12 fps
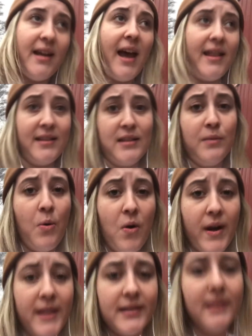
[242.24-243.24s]
at this
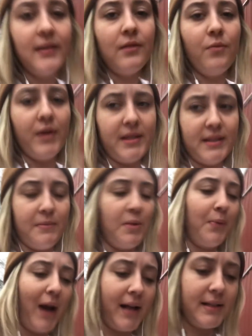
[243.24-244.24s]
point, with some of the
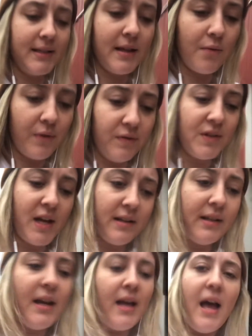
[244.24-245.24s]
practice that we've done,
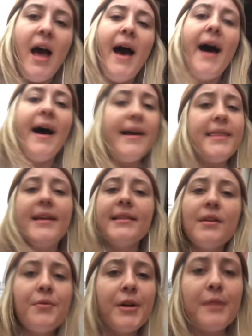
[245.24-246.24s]
I think
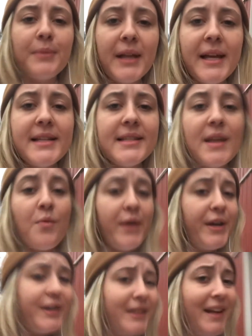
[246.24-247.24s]
that we're at a place that we
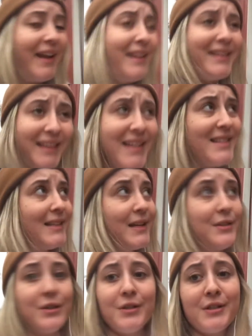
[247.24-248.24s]
could at least
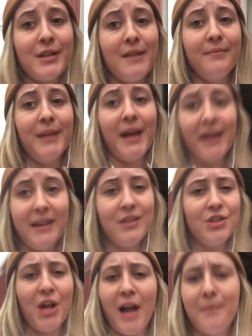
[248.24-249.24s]
enter some like
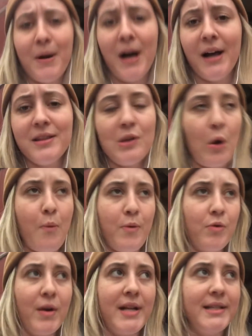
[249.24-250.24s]
jackpots, open
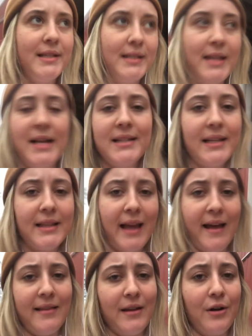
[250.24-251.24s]
races, things like
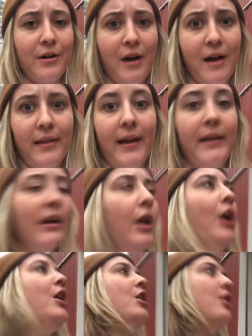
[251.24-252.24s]
that, that are not like
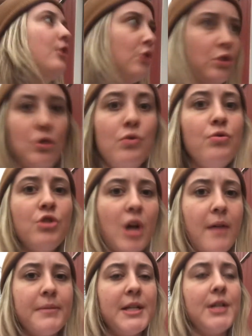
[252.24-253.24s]
huge
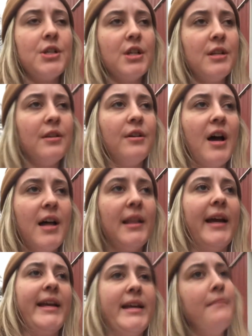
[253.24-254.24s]
competition. They're not
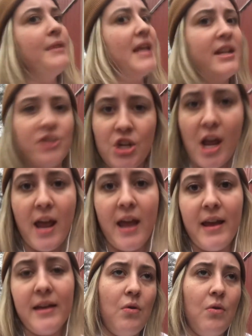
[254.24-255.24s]
like
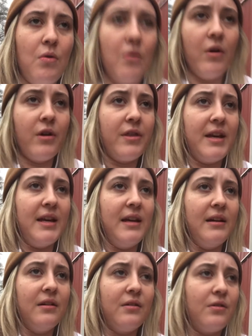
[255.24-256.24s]
NDHA or
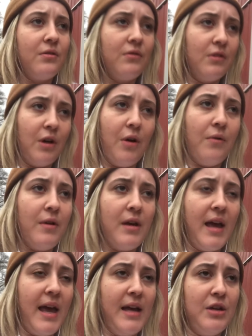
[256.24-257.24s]
the, you know,
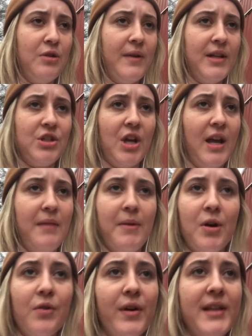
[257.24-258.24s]
AQHA
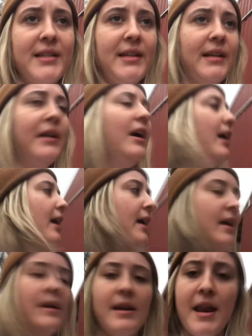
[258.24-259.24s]
barrel racing,
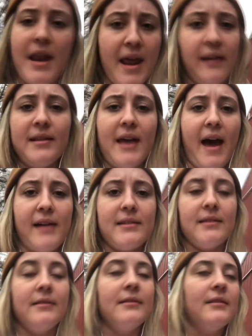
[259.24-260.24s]
none of
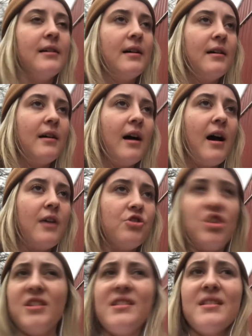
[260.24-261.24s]
that, but
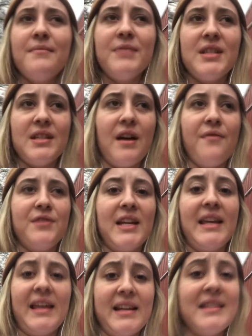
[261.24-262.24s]
just some stuff to
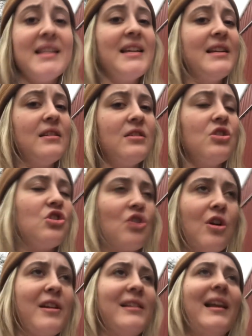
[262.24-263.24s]
get us
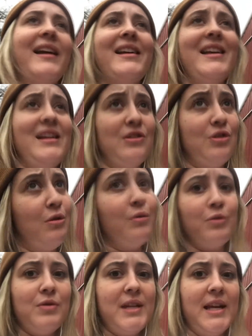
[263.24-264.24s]
started like into a
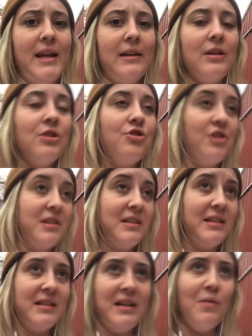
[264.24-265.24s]
routine, just to
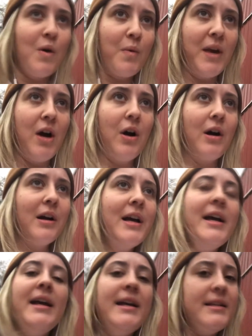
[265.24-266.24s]
see where we are,
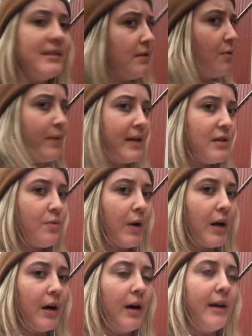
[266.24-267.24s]
see what we need to
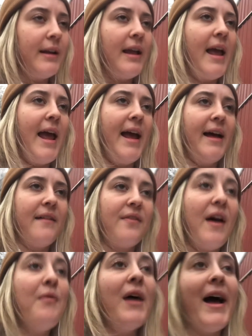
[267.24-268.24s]
work on. And
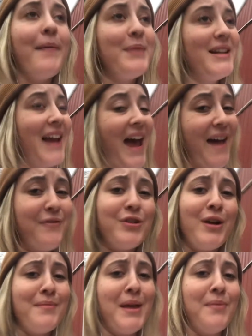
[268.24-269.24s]
that will happen after
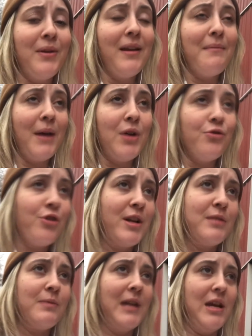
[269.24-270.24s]
I'm able to get my own
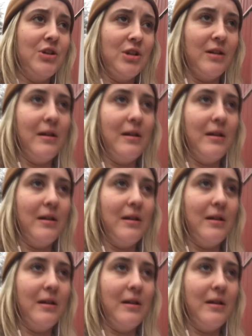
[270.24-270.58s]
transportation.